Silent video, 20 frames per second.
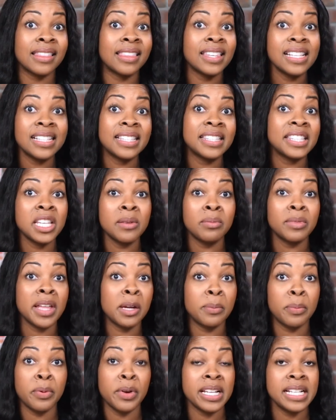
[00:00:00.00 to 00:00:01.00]
These seem
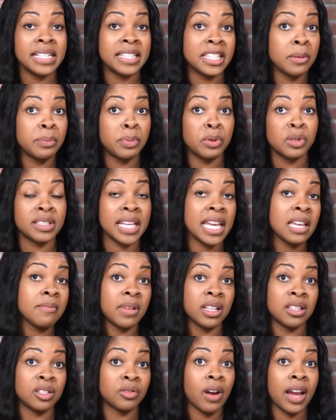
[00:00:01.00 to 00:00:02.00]
like pretty simple
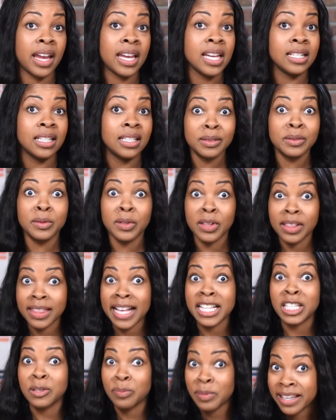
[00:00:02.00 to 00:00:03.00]
statements, right? Well,
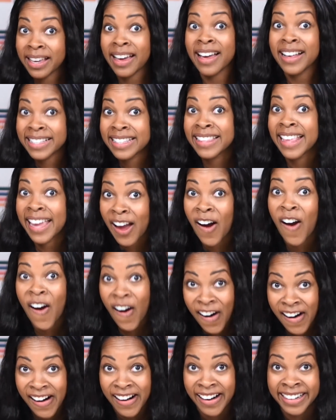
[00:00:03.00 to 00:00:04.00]
that's because they
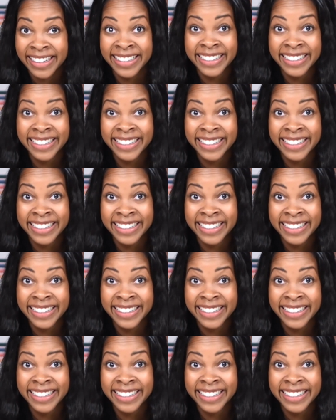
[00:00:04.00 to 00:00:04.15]
are.